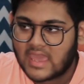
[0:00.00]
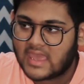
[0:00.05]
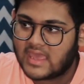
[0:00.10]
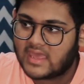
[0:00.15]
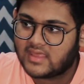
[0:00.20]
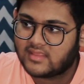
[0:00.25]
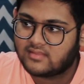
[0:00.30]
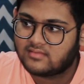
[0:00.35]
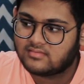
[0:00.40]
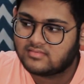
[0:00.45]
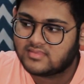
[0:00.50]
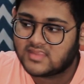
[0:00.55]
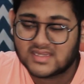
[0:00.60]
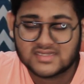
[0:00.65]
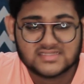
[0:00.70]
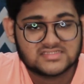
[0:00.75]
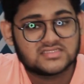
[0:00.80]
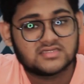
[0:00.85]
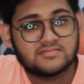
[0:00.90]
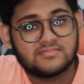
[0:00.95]
and
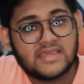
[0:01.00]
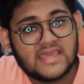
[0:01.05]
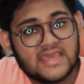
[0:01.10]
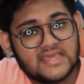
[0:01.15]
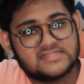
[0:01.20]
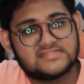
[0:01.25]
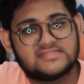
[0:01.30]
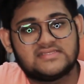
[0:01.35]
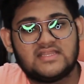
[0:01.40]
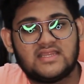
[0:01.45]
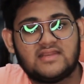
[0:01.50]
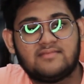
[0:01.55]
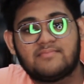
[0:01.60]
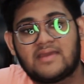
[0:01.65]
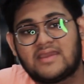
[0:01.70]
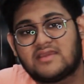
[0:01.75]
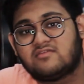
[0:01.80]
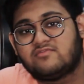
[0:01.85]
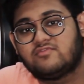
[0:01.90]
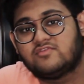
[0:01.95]
there are some excellent
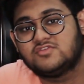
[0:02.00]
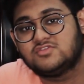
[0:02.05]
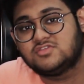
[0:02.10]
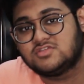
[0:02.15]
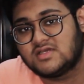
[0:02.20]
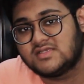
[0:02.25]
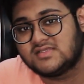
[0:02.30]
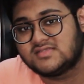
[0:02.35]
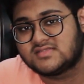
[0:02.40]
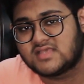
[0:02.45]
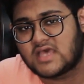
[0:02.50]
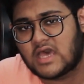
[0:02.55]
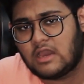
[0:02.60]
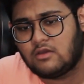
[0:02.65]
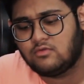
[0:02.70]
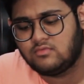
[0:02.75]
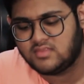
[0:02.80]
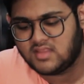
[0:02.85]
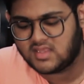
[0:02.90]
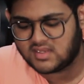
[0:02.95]
microphone choices
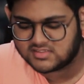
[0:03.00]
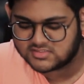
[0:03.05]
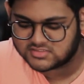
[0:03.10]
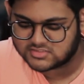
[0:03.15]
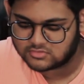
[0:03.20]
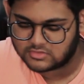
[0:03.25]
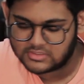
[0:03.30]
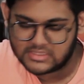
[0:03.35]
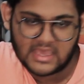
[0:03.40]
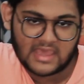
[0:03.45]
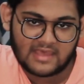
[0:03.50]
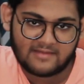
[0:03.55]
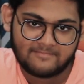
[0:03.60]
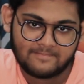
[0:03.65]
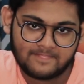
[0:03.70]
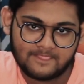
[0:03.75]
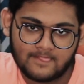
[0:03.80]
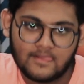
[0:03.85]
out there. So yeah,